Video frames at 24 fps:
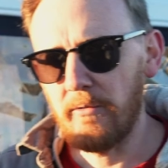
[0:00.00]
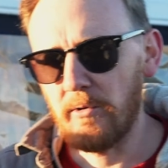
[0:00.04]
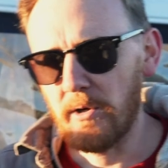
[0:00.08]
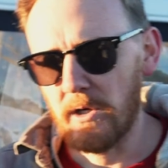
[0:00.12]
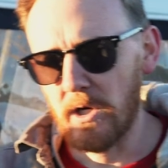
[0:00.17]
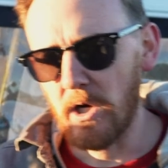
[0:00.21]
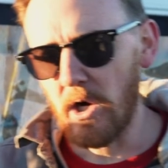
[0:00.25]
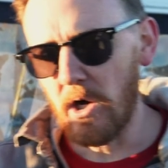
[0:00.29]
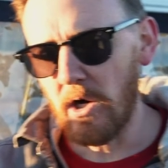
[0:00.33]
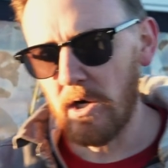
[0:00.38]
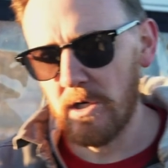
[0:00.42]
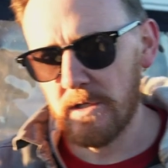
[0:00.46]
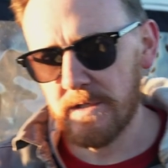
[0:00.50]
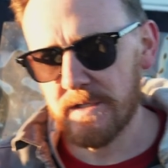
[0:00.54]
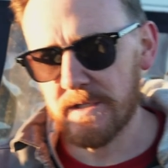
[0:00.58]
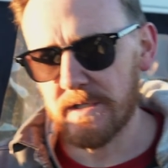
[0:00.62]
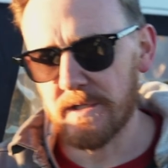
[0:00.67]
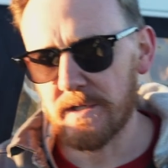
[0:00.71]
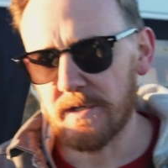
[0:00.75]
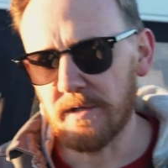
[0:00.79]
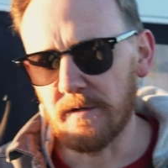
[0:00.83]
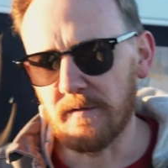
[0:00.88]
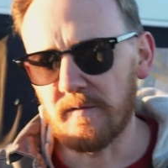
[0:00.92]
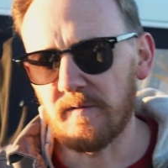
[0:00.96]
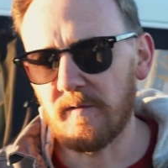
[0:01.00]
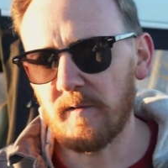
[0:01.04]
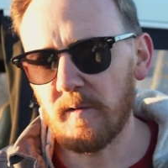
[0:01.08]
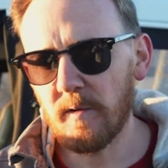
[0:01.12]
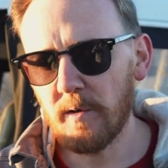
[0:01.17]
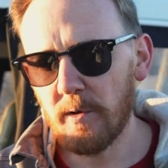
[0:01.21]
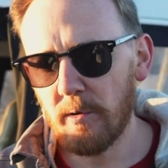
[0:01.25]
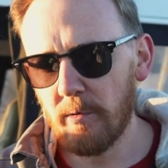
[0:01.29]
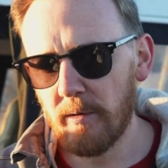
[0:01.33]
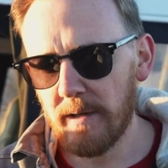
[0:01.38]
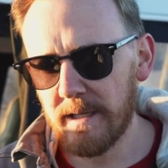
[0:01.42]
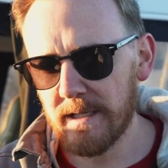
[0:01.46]
regards to
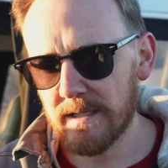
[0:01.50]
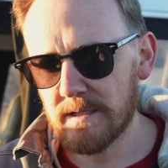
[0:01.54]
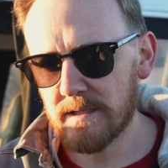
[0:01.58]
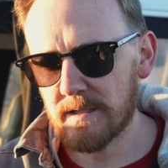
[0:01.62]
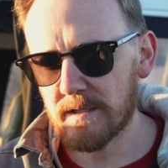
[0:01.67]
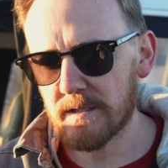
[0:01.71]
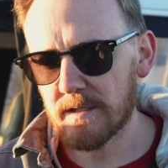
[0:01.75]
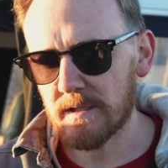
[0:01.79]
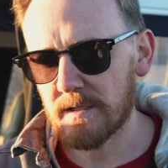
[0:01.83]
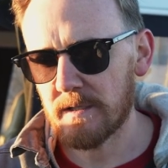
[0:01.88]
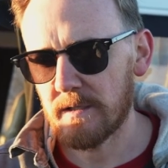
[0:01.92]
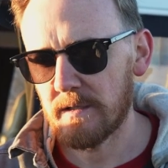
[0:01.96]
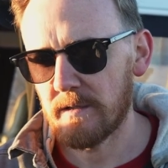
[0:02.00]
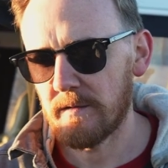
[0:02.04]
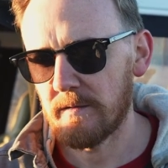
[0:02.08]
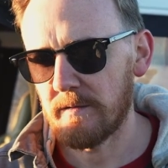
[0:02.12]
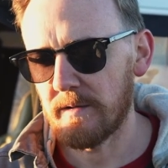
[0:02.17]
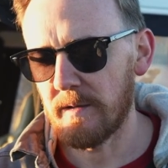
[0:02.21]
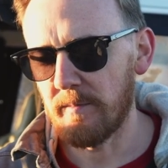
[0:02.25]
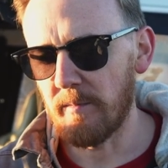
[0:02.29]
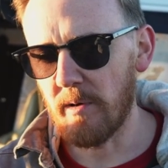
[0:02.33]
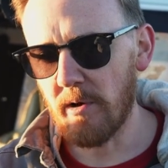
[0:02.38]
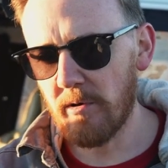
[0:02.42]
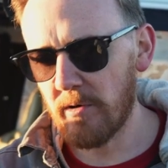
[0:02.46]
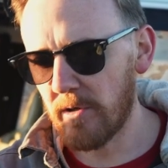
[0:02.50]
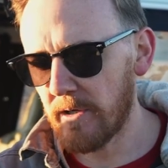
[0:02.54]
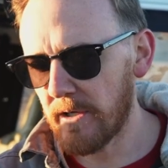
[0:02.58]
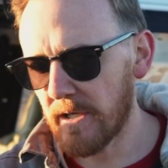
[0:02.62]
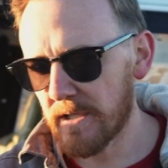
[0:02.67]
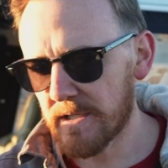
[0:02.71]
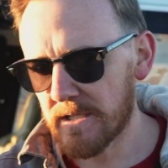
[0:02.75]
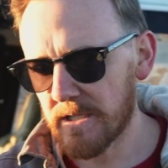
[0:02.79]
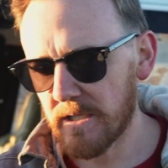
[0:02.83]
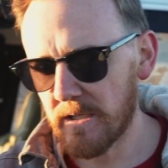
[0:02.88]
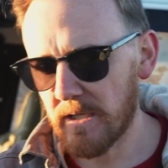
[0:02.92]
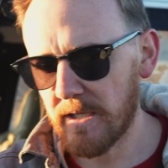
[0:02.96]
fluids, the motor
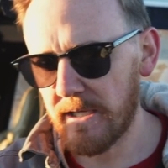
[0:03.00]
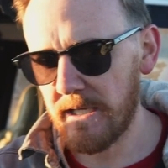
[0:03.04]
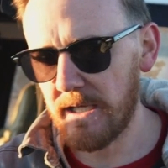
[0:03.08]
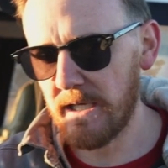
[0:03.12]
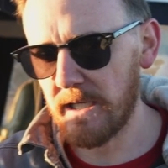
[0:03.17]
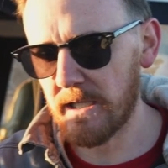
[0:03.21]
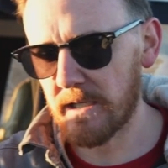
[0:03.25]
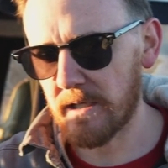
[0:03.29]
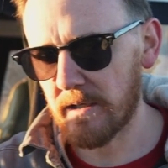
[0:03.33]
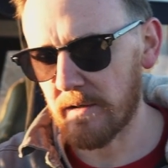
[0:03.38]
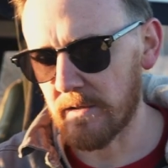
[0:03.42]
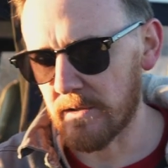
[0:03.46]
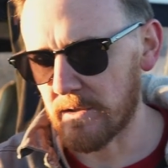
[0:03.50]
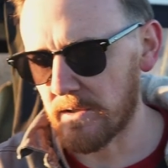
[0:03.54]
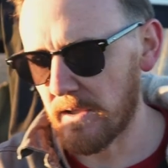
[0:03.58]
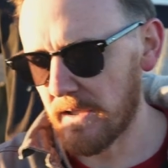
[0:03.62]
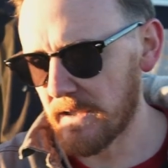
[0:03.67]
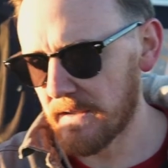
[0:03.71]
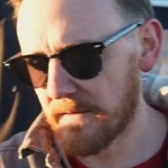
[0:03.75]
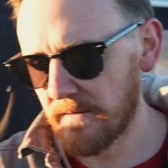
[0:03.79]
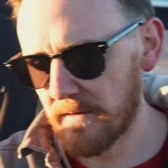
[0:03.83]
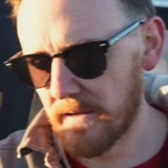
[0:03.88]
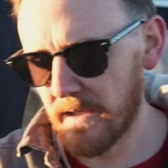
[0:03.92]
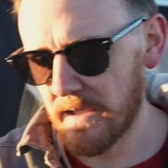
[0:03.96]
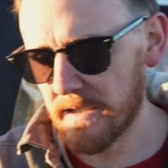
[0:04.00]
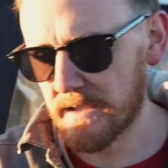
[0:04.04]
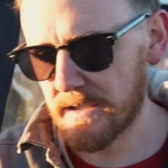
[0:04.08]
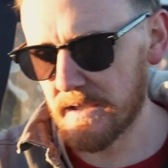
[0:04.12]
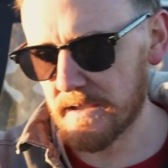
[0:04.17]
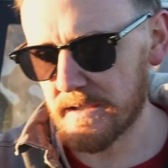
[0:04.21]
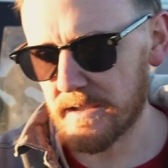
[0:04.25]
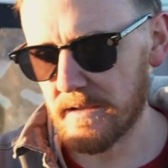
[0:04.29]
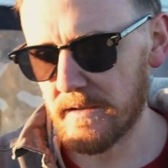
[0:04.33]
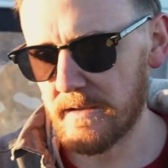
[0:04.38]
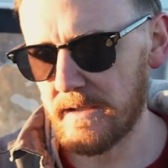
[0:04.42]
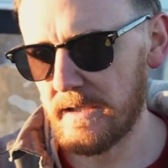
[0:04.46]
doesn't leak, the transfer case
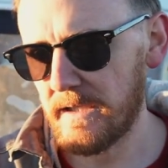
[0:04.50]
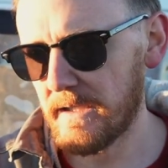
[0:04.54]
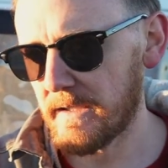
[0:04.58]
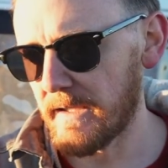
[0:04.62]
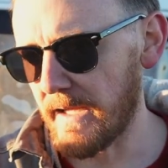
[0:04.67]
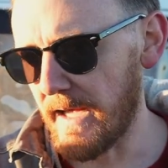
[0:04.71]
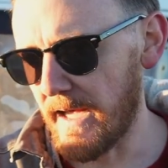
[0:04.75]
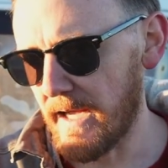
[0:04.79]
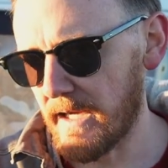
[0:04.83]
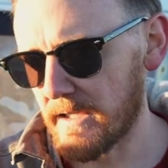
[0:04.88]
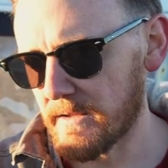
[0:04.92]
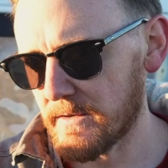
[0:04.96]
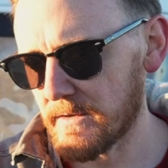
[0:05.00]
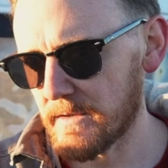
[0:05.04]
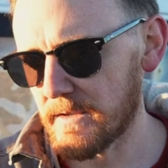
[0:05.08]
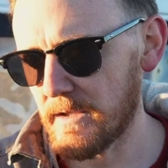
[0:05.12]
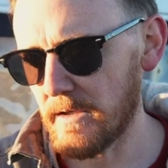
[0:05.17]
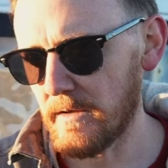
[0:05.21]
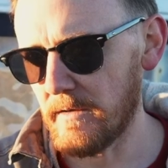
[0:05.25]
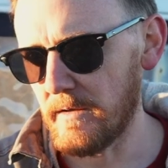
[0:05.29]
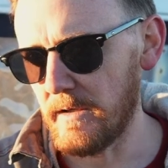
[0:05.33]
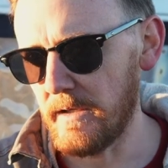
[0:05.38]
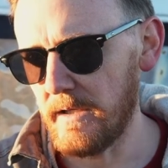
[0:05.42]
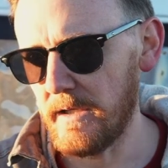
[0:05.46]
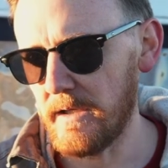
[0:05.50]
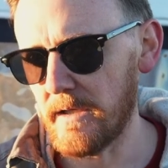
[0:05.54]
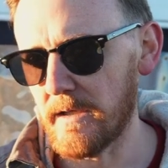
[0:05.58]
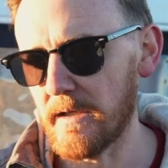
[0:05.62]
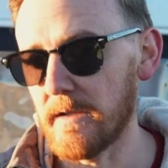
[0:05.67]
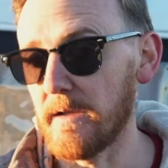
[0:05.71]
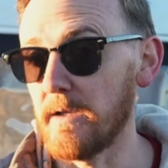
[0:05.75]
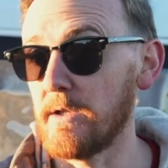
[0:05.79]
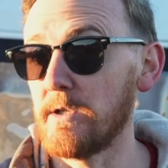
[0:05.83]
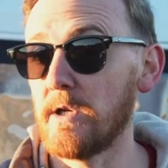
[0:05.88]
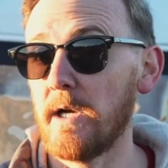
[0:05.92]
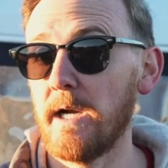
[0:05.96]
doesn't leak, the axles don't leak.
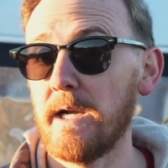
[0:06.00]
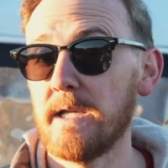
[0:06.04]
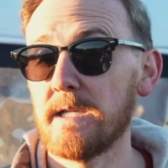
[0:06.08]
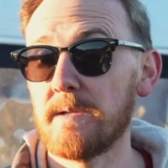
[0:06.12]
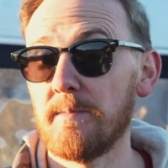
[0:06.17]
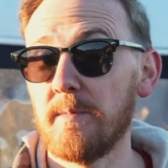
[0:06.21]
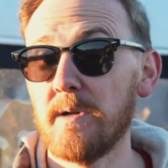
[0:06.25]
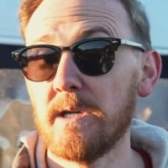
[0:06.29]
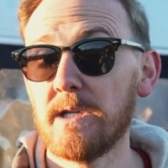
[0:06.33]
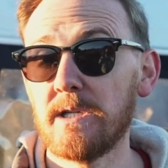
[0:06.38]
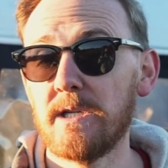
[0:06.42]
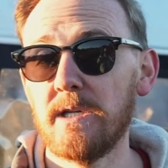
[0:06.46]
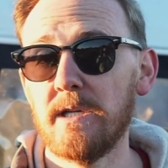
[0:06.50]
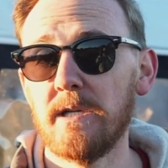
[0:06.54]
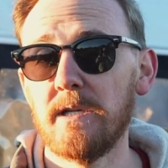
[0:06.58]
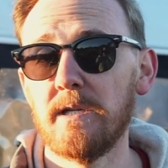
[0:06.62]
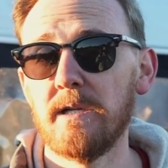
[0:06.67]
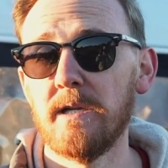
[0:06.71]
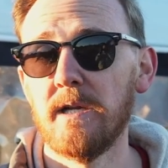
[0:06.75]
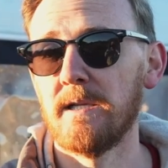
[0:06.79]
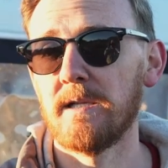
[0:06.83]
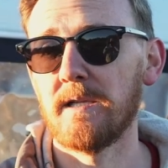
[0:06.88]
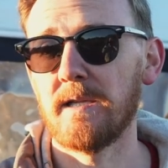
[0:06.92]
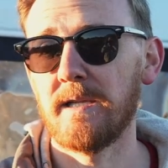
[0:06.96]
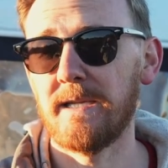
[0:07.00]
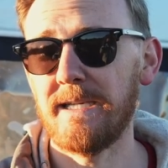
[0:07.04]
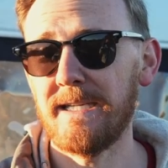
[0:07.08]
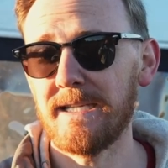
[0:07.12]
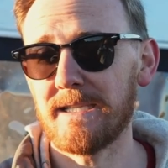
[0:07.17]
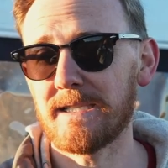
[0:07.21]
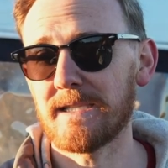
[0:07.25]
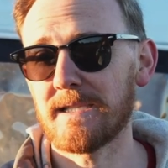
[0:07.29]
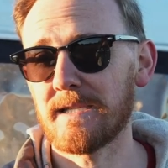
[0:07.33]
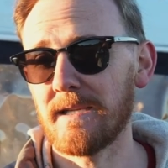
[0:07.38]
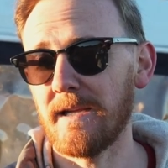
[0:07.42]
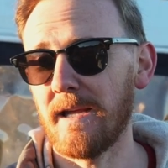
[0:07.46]
The transmission
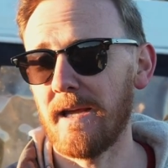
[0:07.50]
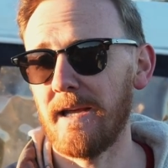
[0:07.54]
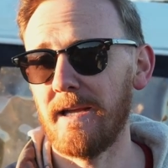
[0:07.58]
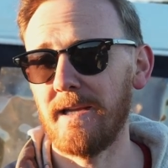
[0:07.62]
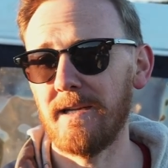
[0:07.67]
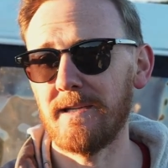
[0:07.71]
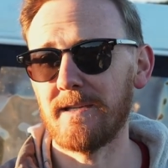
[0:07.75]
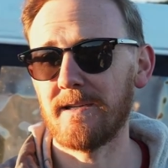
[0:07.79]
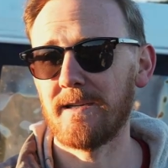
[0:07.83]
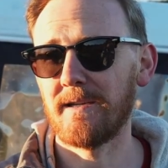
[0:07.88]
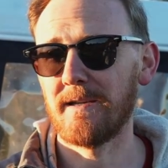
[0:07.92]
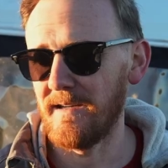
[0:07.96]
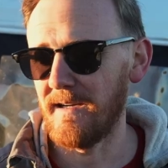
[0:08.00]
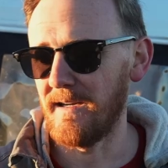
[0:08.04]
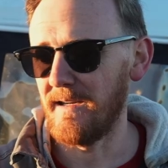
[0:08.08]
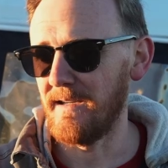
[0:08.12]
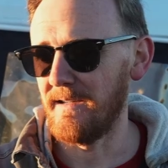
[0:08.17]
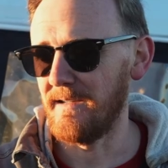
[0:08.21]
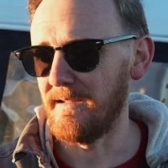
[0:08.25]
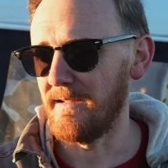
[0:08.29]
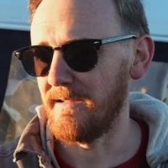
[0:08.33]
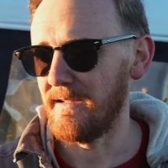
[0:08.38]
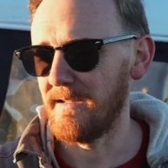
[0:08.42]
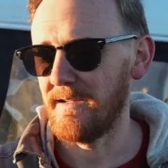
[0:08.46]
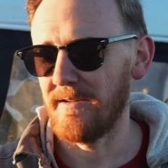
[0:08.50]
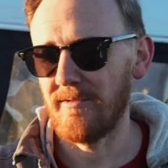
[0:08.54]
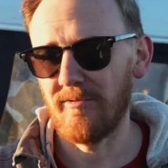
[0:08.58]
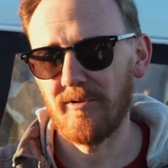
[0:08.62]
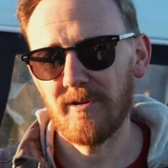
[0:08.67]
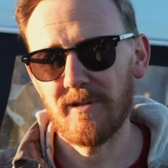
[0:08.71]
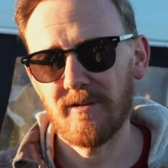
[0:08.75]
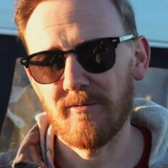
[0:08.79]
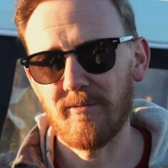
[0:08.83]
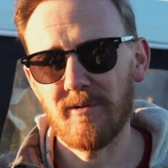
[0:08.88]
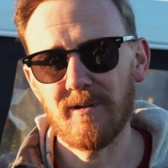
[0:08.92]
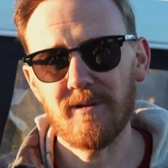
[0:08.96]
leaks like,
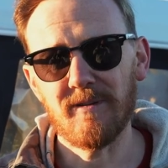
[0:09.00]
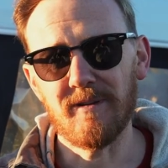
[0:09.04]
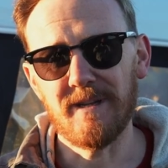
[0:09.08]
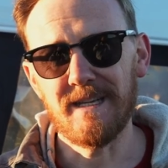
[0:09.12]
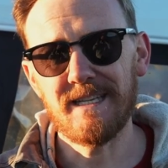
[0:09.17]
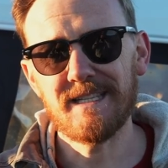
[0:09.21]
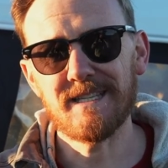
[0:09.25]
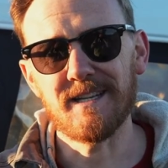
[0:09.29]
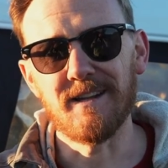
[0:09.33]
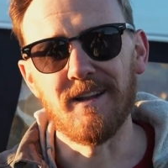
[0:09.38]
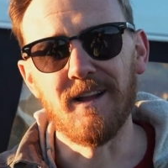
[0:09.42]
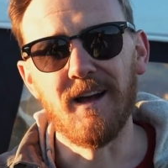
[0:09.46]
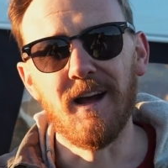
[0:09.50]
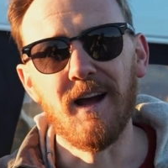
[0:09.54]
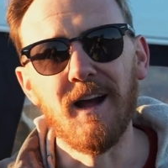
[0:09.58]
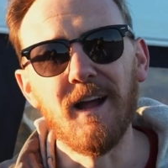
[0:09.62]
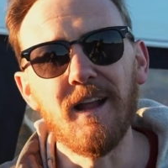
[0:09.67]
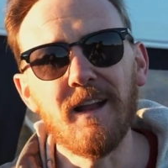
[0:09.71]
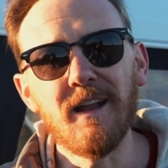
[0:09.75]
what leaks a lot?